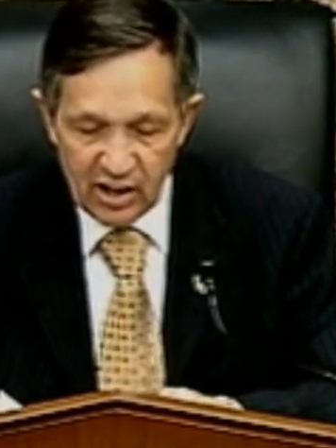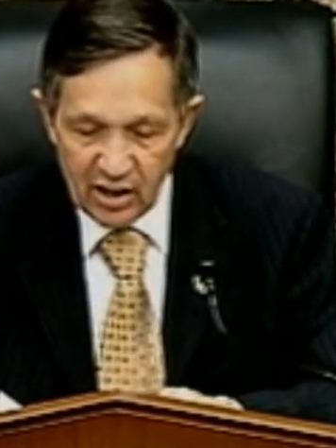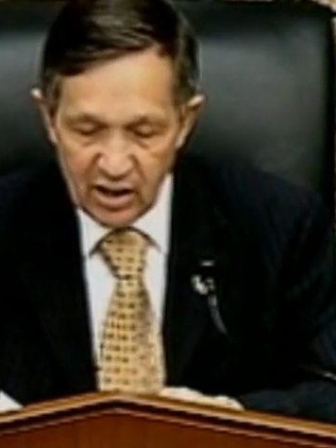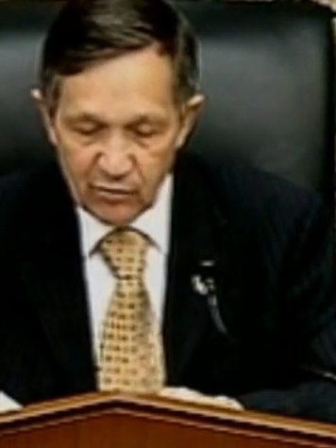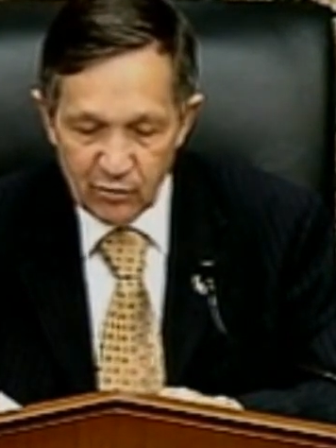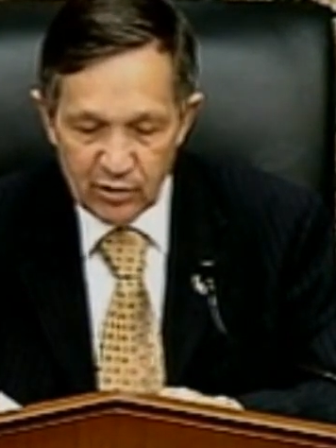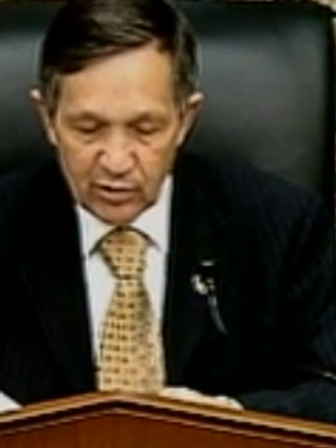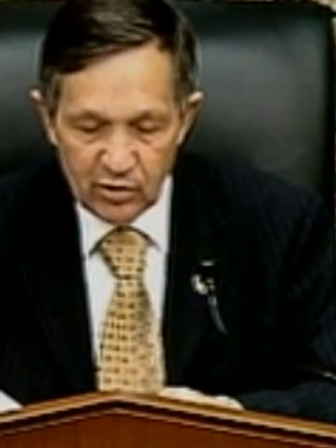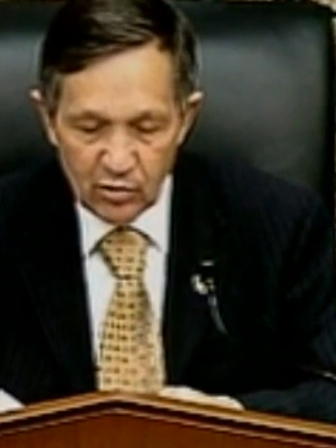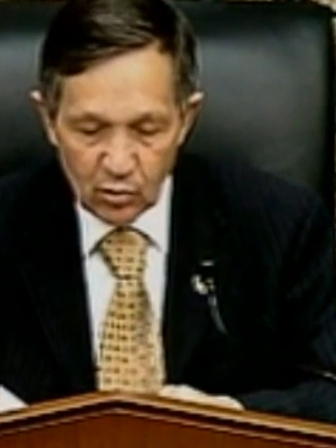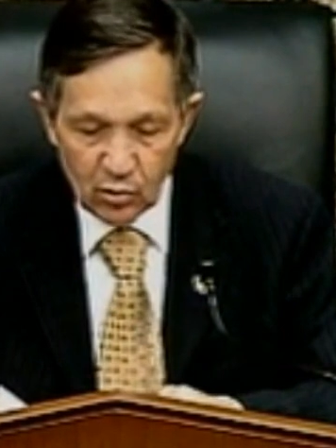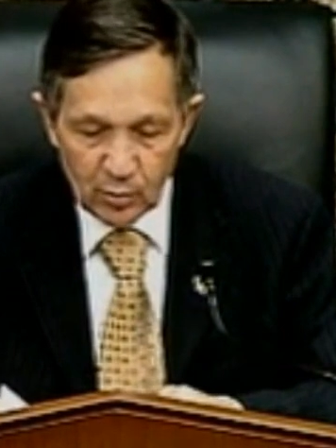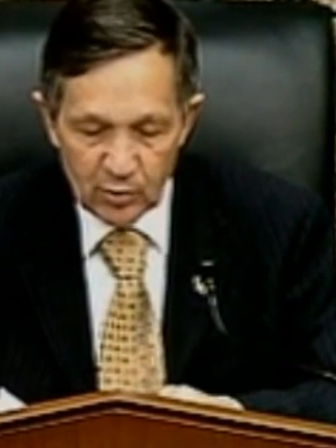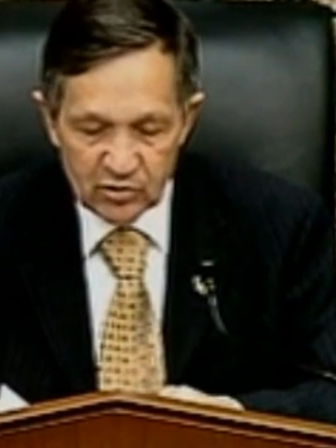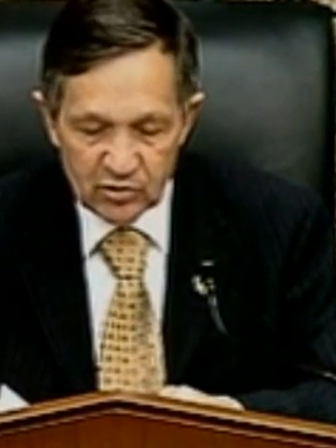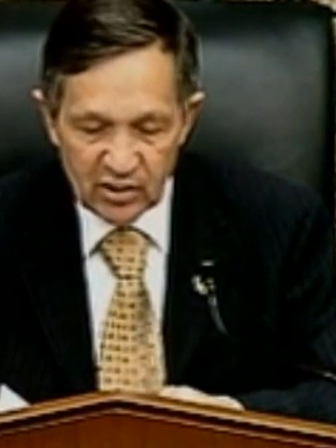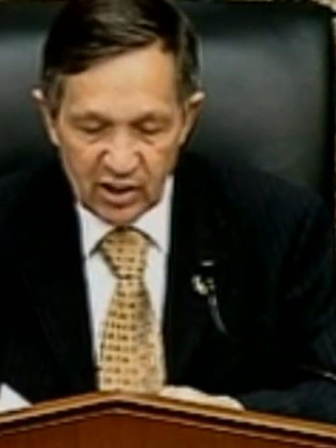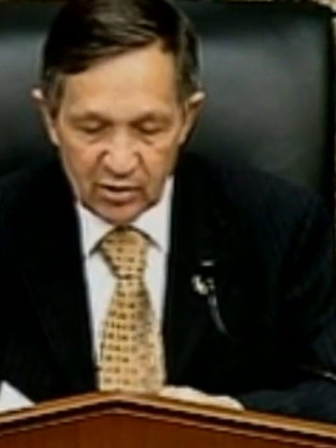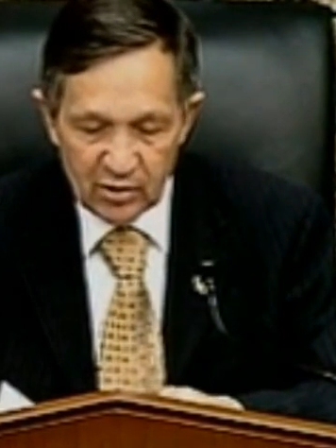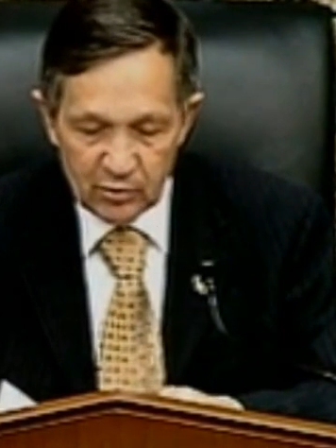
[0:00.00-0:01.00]
every
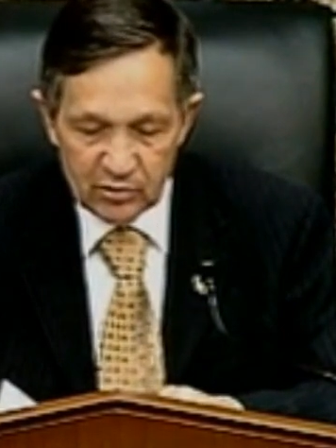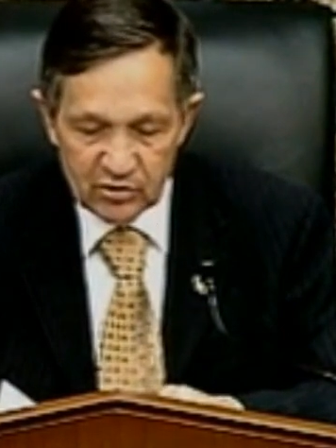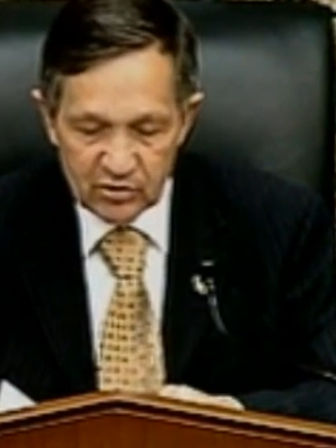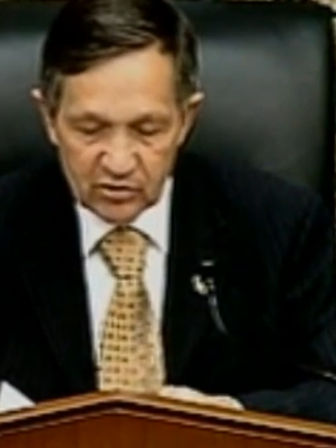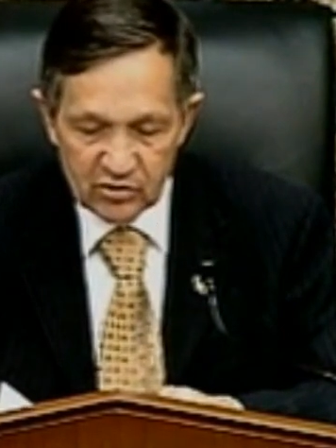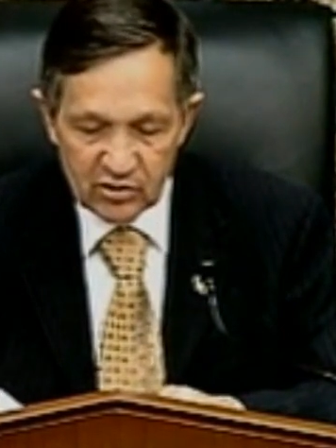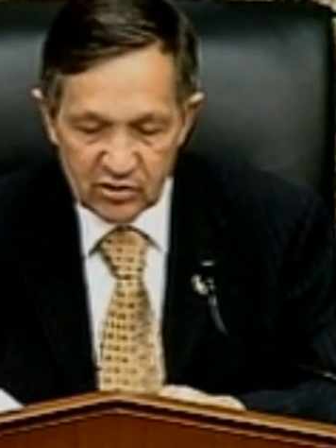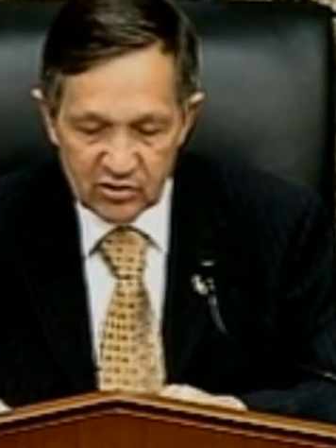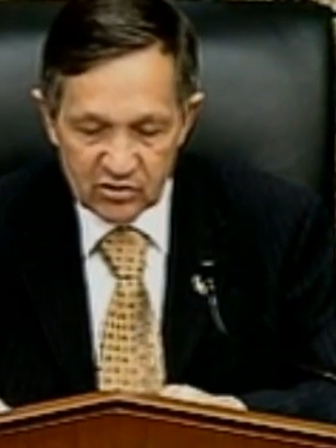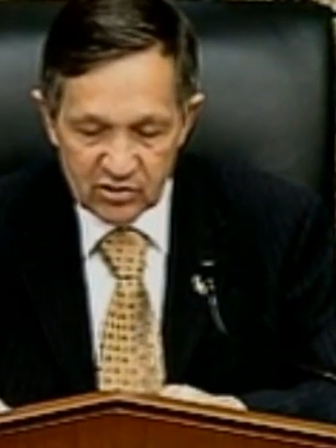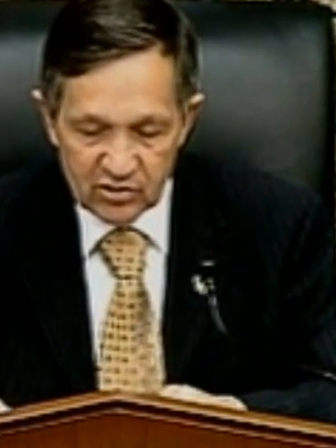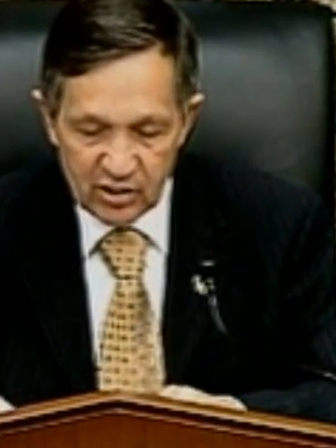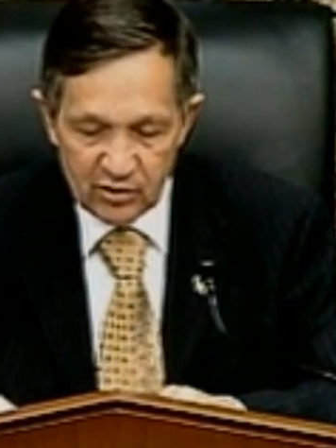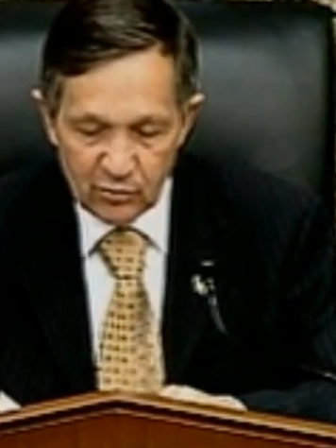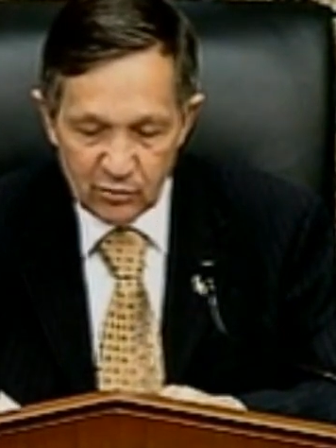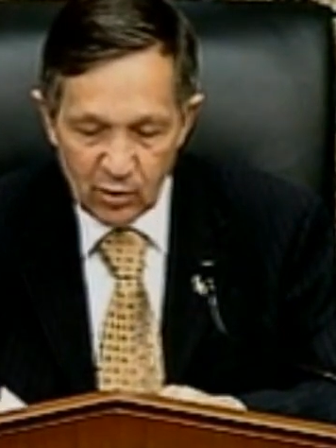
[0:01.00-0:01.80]
herbicide-resistant seed